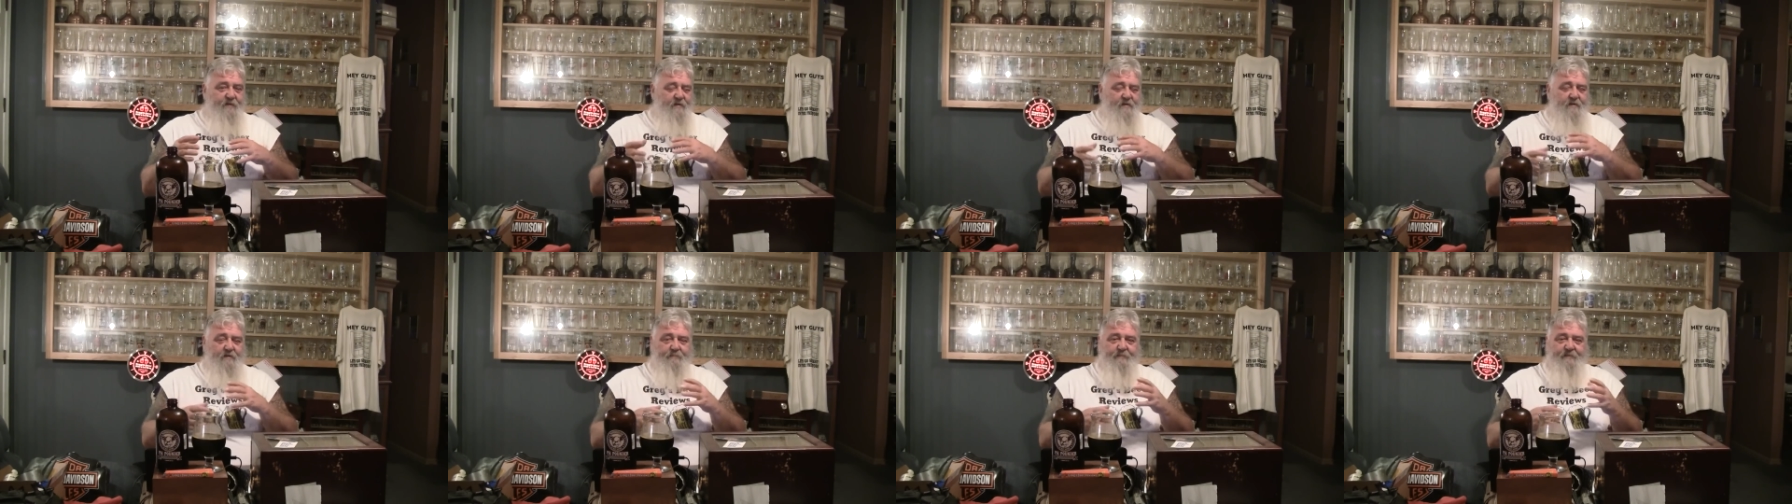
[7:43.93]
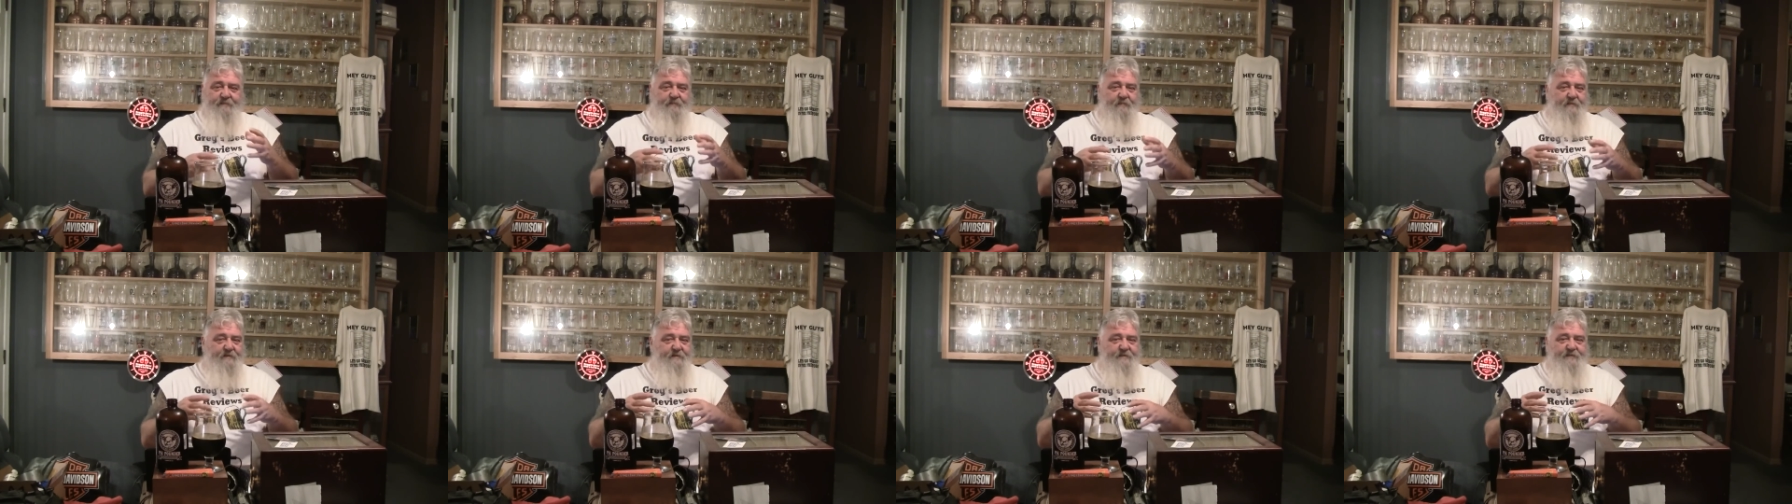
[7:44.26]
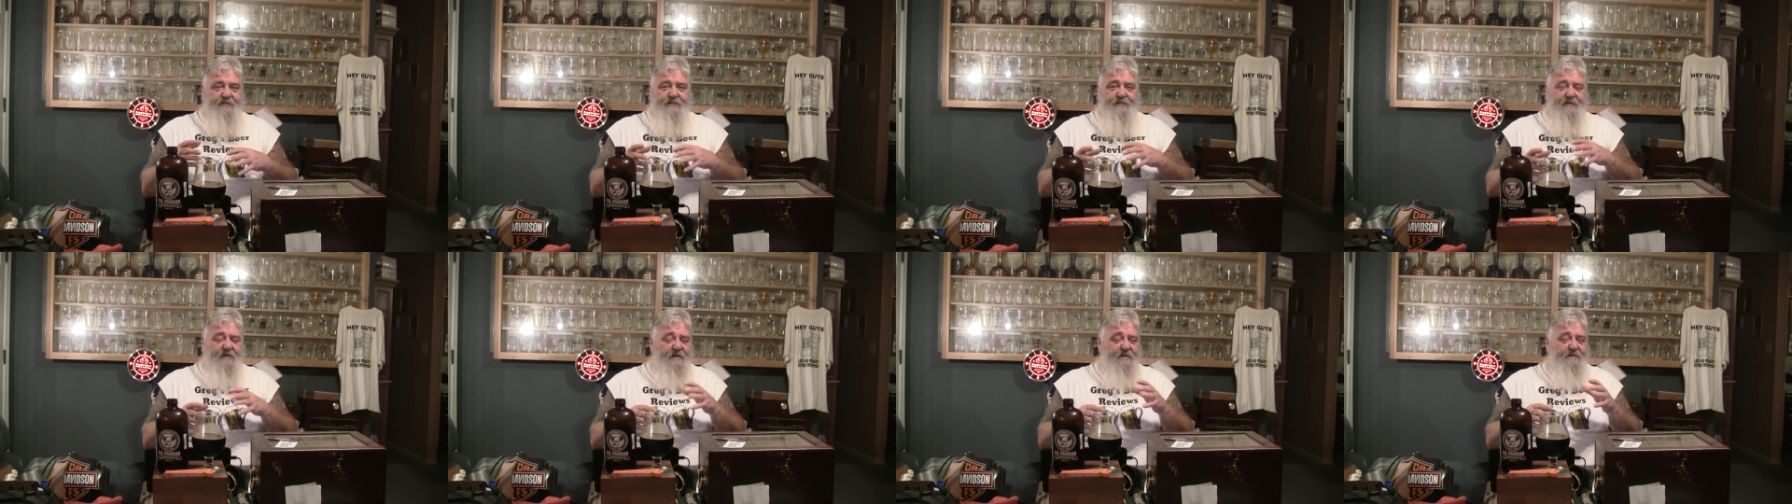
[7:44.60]
are between the
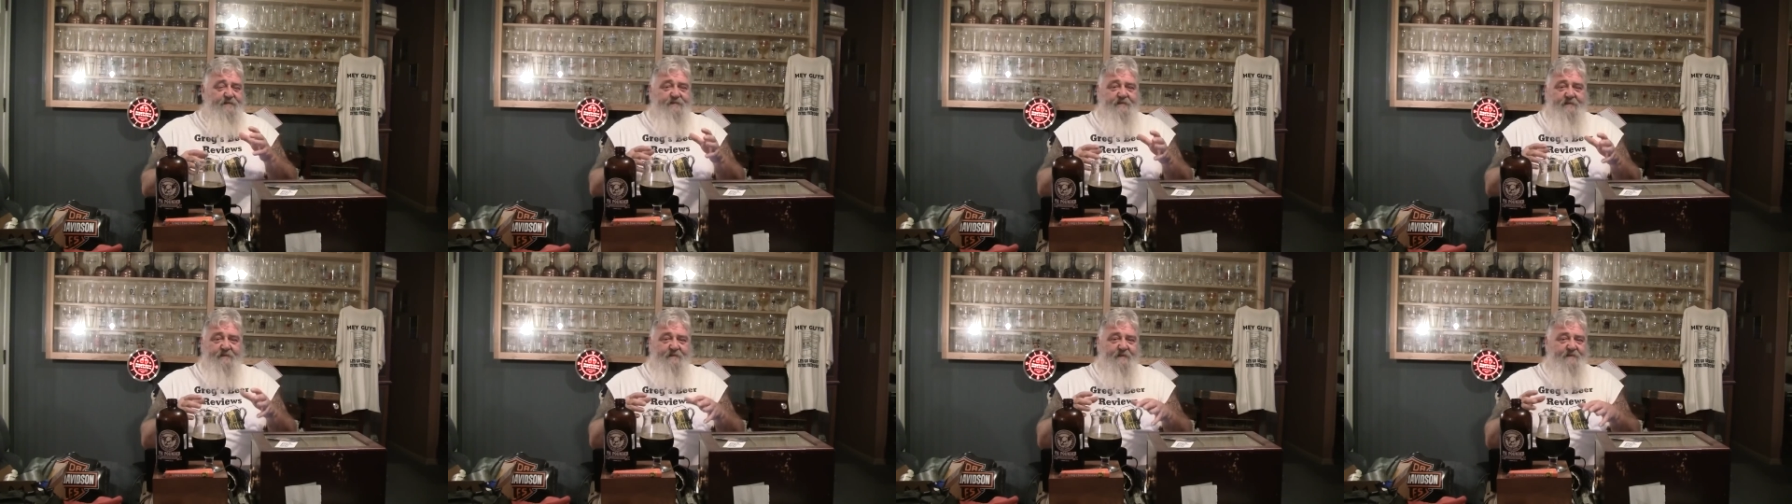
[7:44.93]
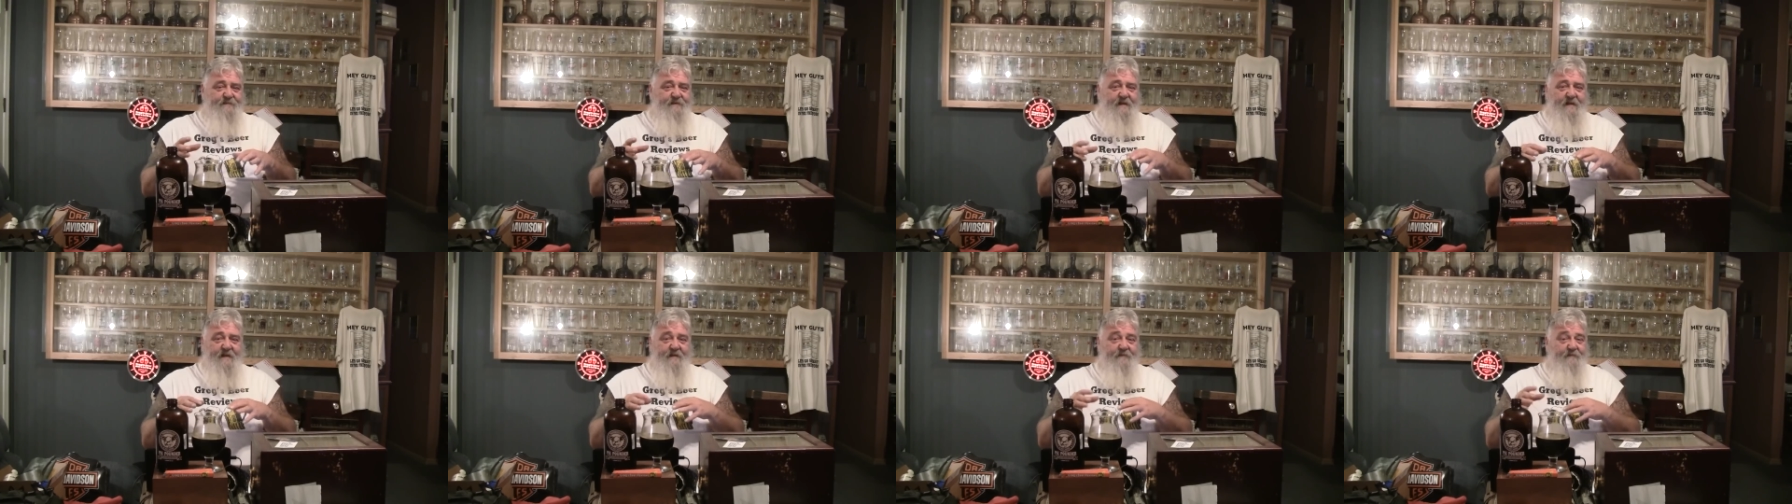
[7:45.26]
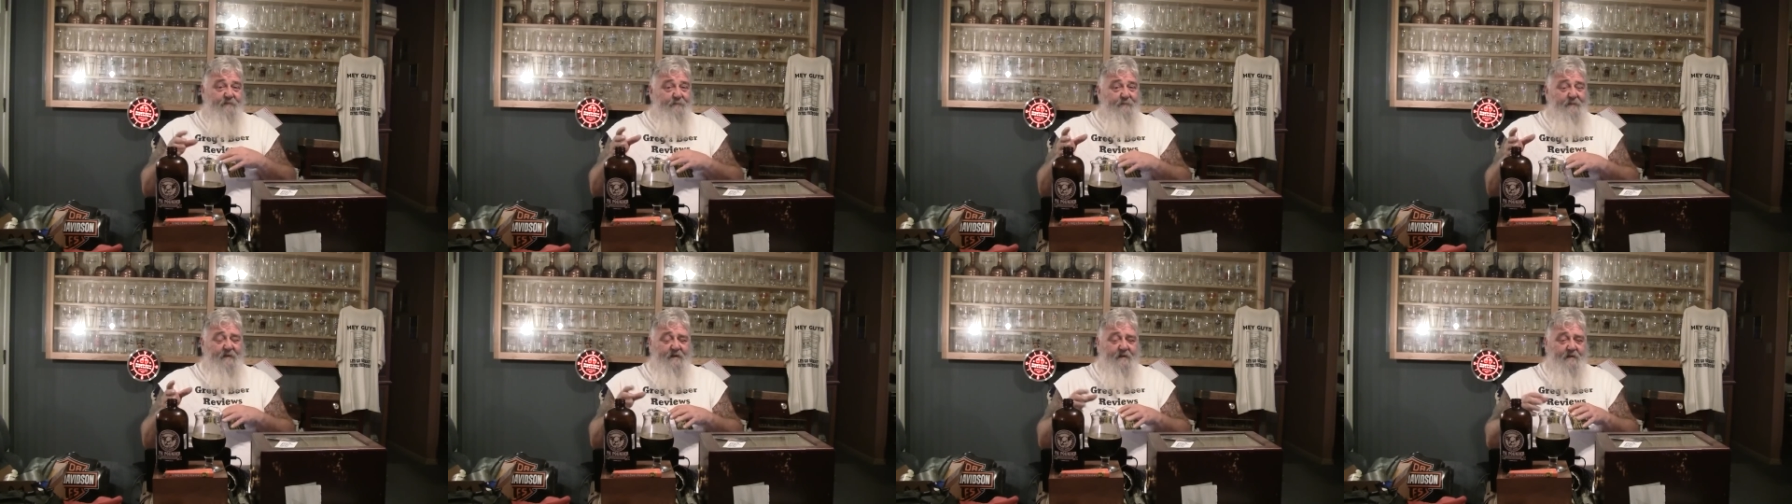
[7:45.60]
6 and the 10
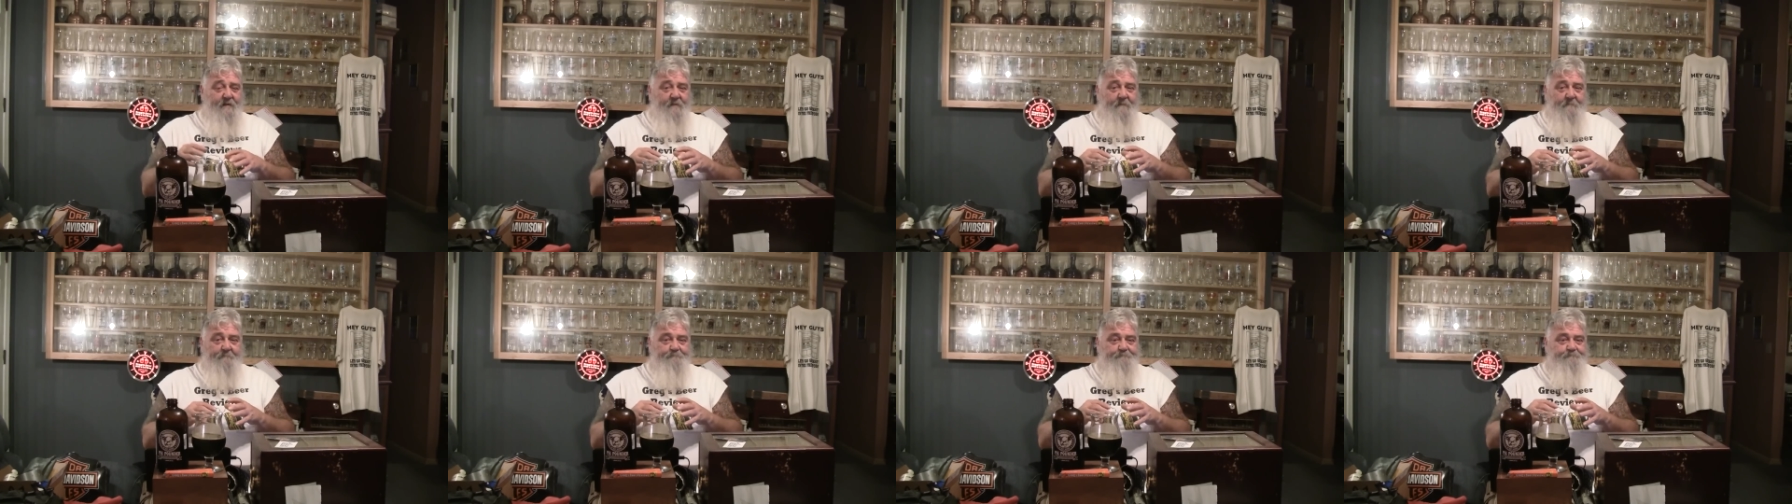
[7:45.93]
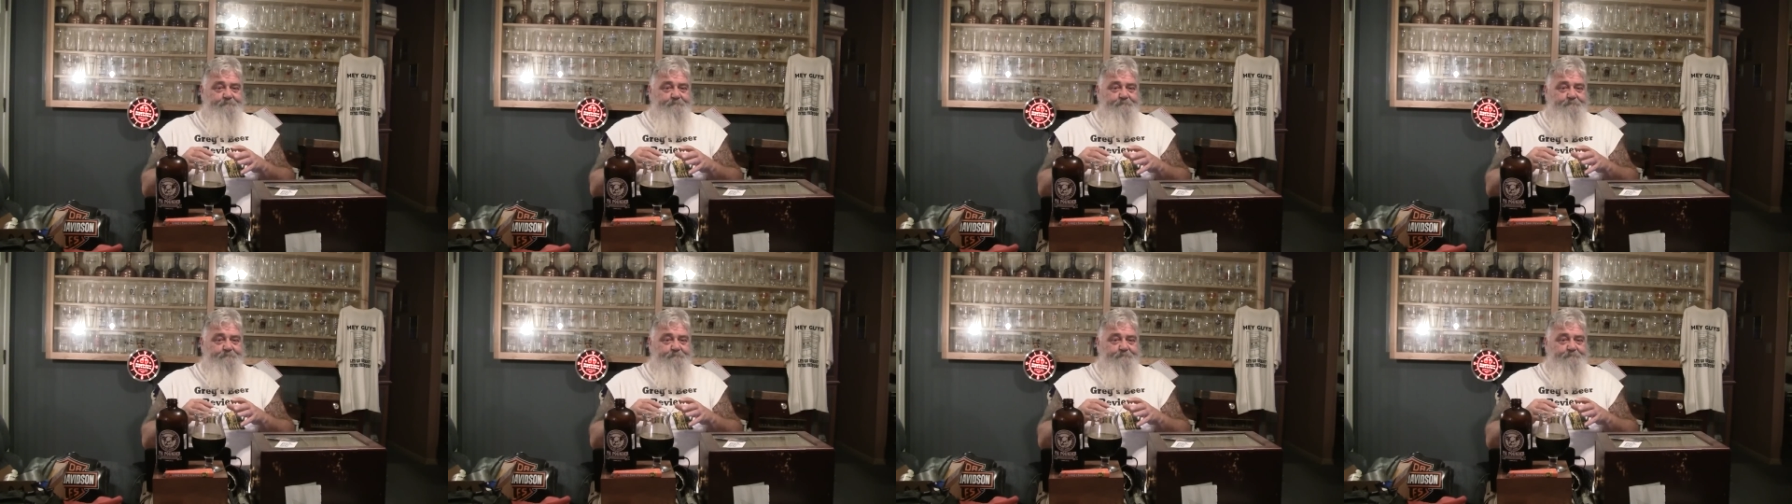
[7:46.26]
or bigger